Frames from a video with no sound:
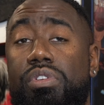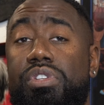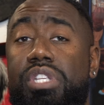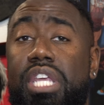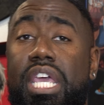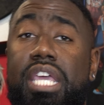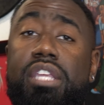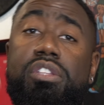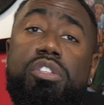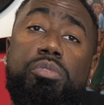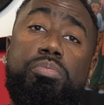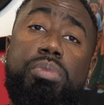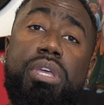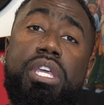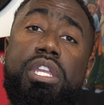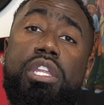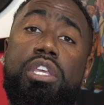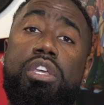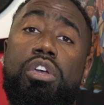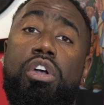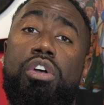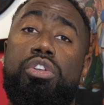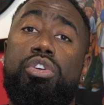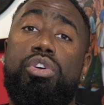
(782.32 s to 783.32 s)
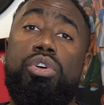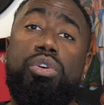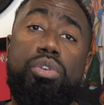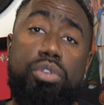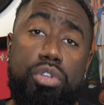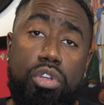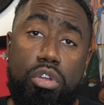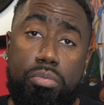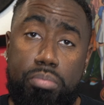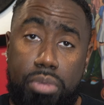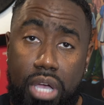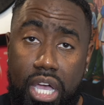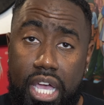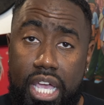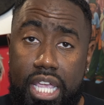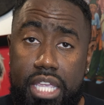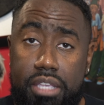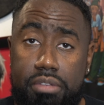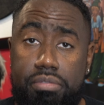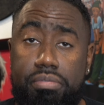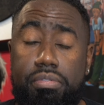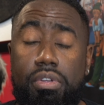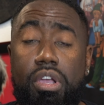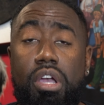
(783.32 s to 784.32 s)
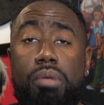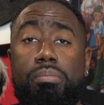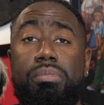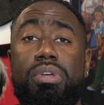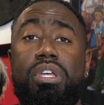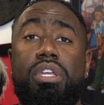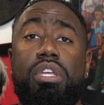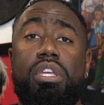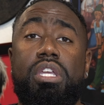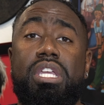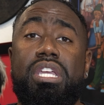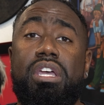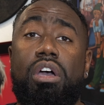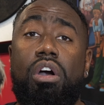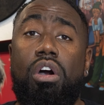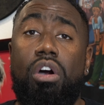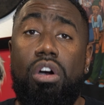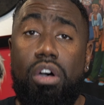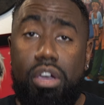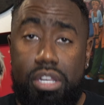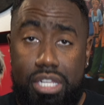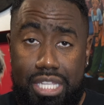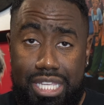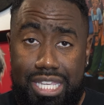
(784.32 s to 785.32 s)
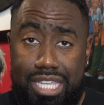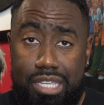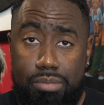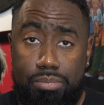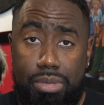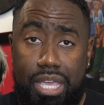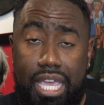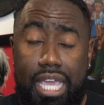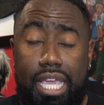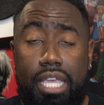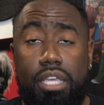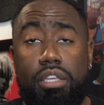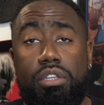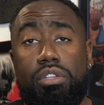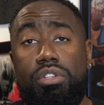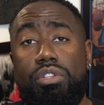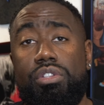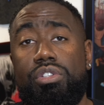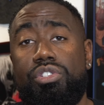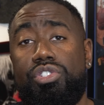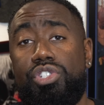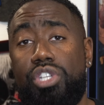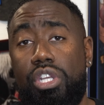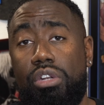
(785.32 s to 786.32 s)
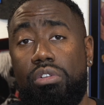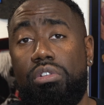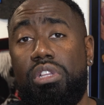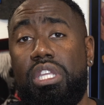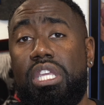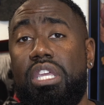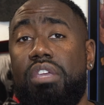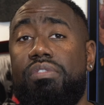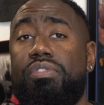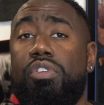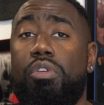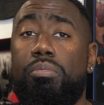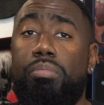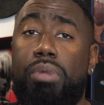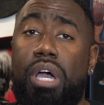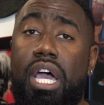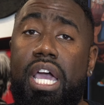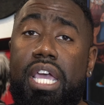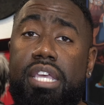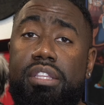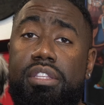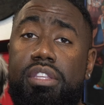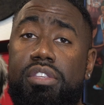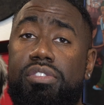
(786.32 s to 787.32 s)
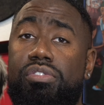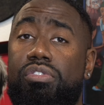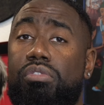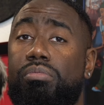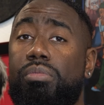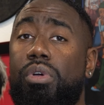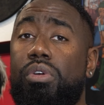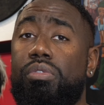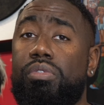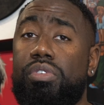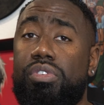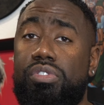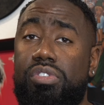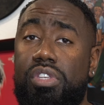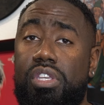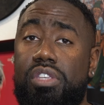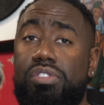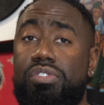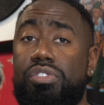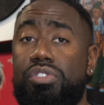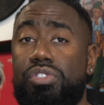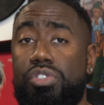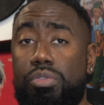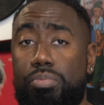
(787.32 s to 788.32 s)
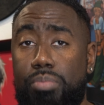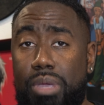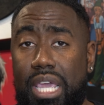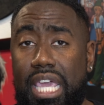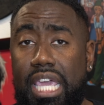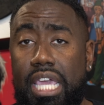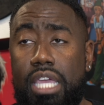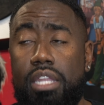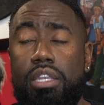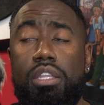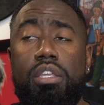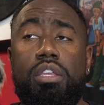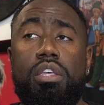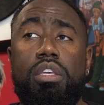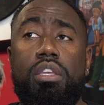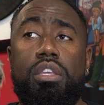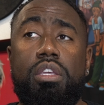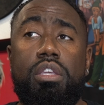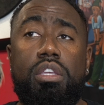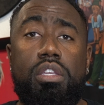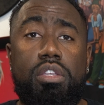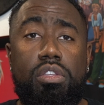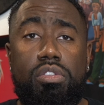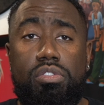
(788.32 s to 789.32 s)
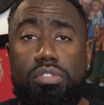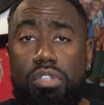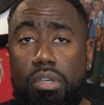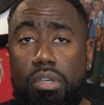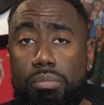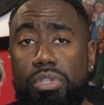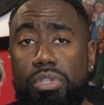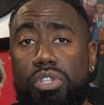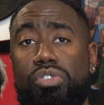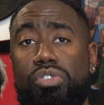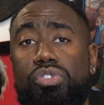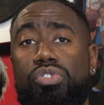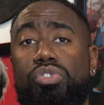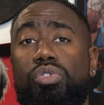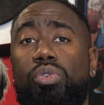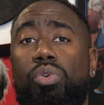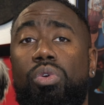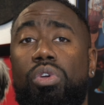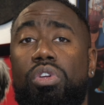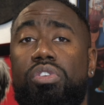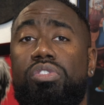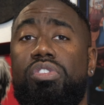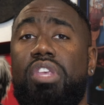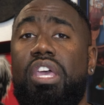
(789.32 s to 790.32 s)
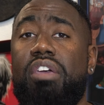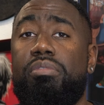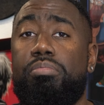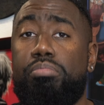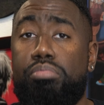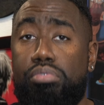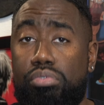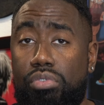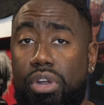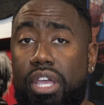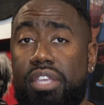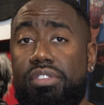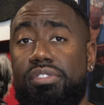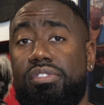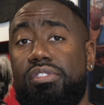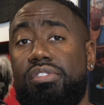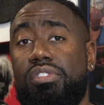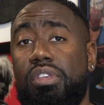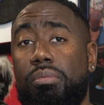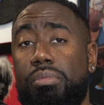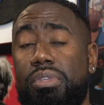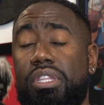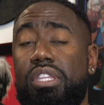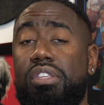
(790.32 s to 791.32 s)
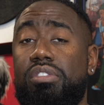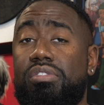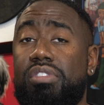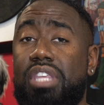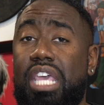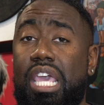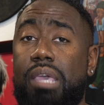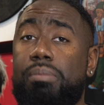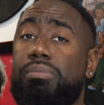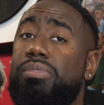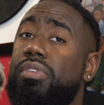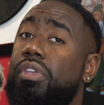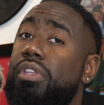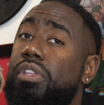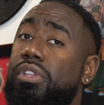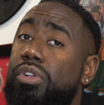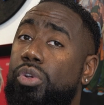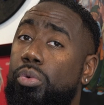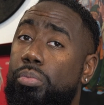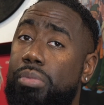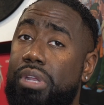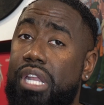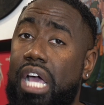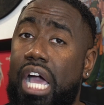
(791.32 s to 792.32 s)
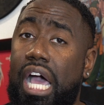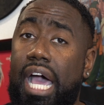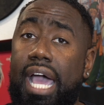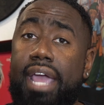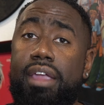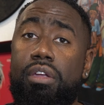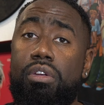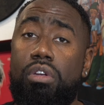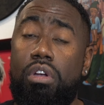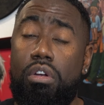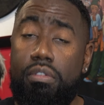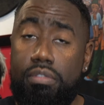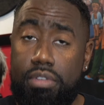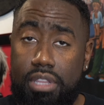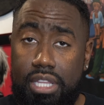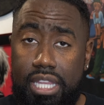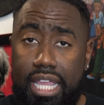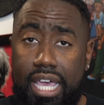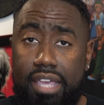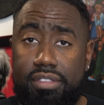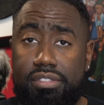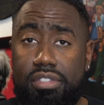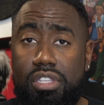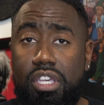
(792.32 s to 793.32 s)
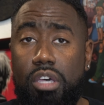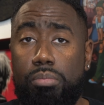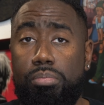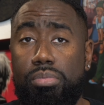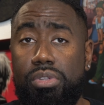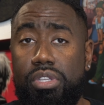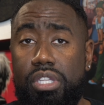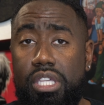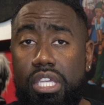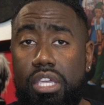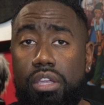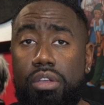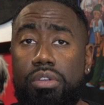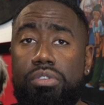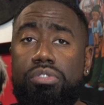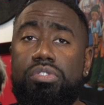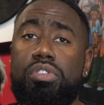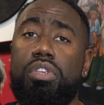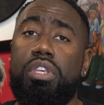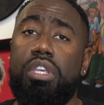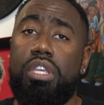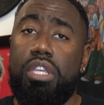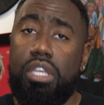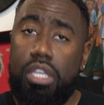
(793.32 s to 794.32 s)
or take, depending on who you're buying from on eBay. Generally, if you're buying this from overseas in Japan, some of the stores have priced some of these games a little bit higher over the last couple of years